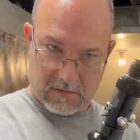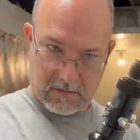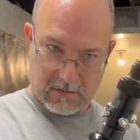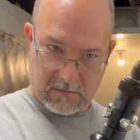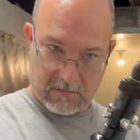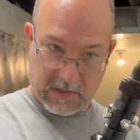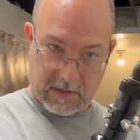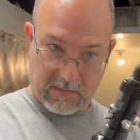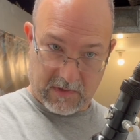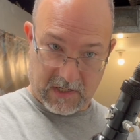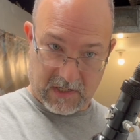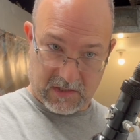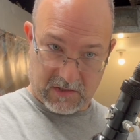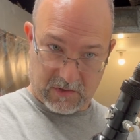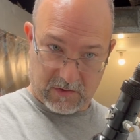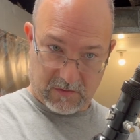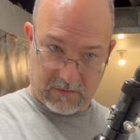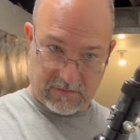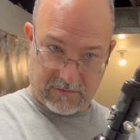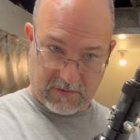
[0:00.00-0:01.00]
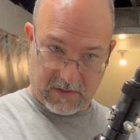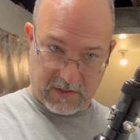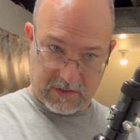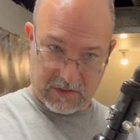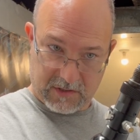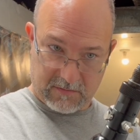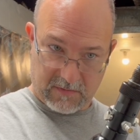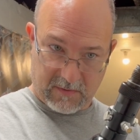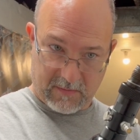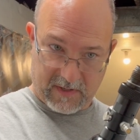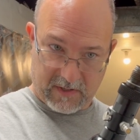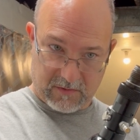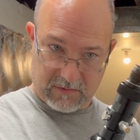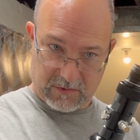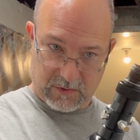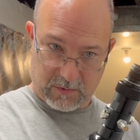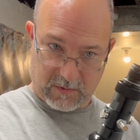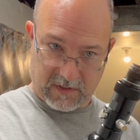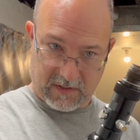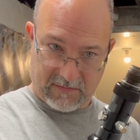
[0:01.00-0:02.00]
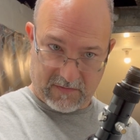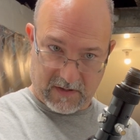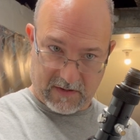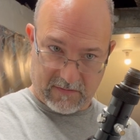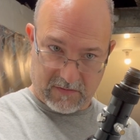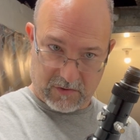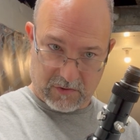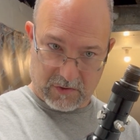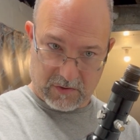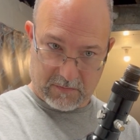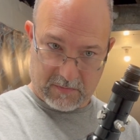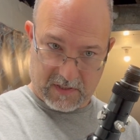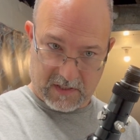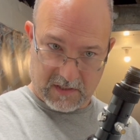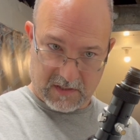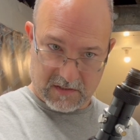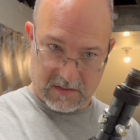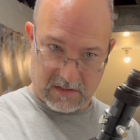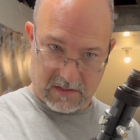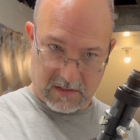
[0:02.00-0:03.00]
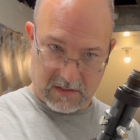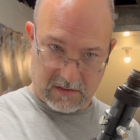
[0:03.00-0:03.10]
maybe not so fresh. I'm about 2,500 psi.